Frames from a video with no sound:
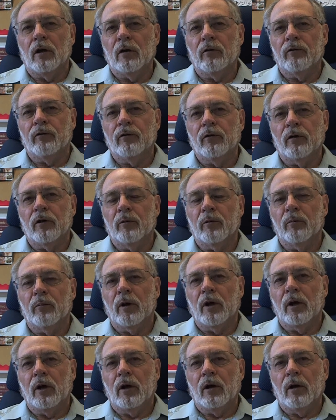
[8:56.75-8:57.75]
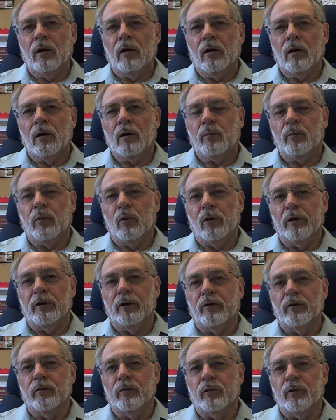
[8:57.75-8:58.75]
from her point
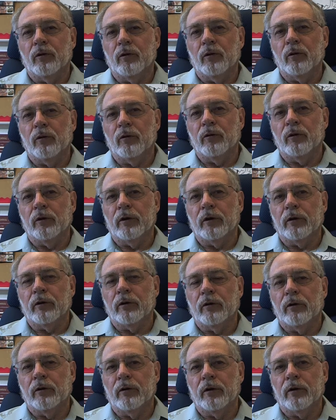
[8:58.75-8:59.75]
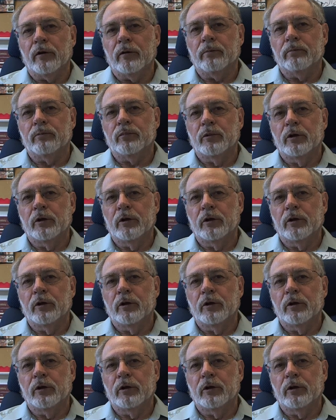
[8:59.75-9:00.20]
of view that